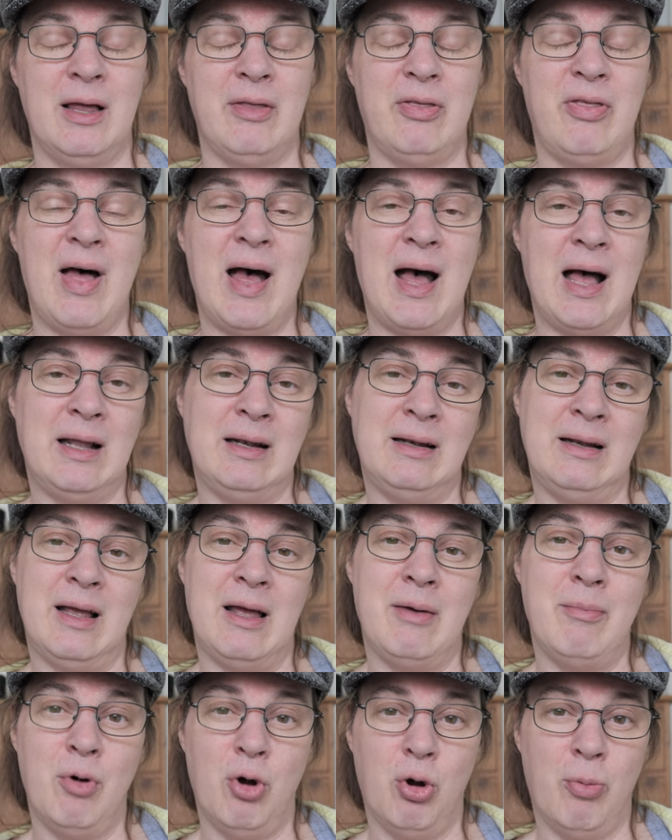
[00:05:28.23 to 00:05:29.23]
than
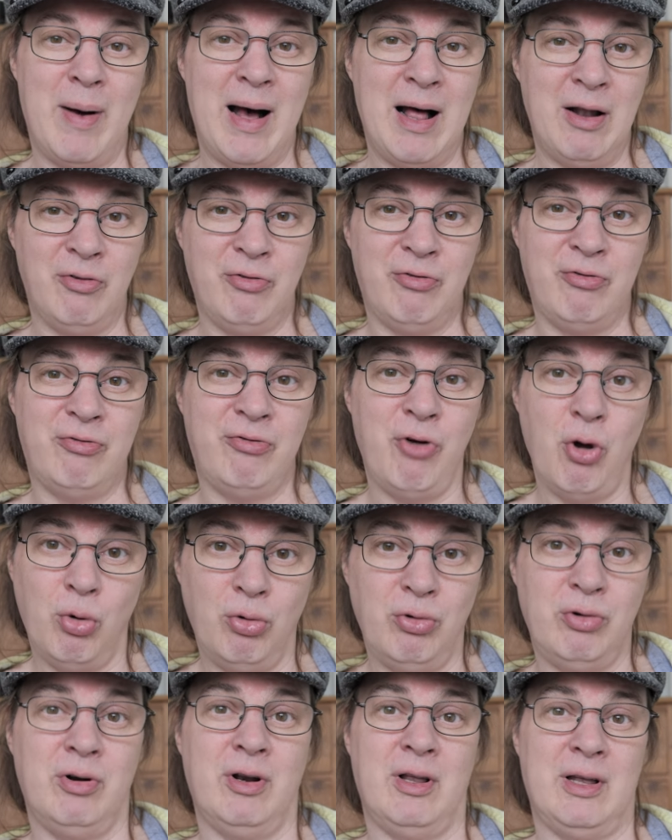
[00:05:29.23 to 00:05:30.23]
a mobile
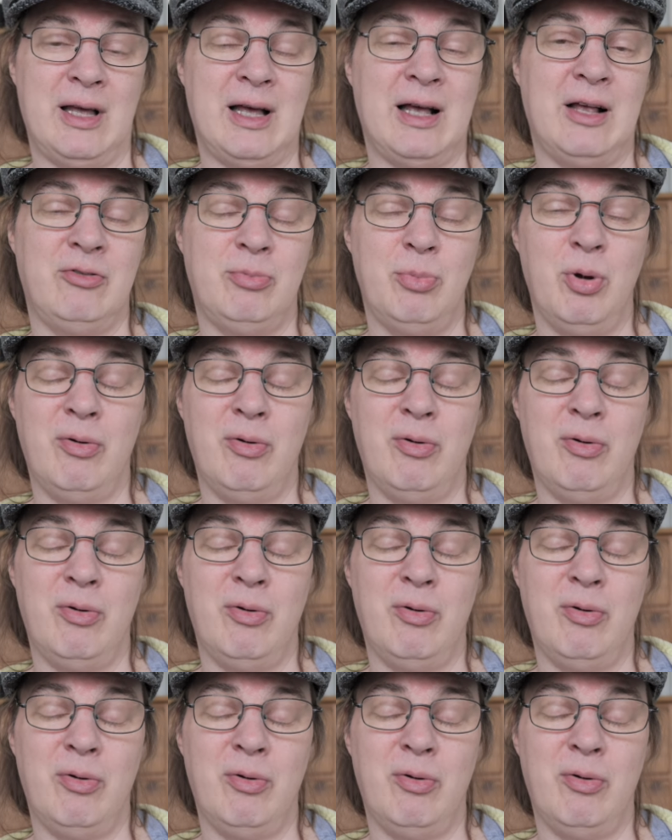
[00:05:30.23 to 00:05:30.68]
phone has.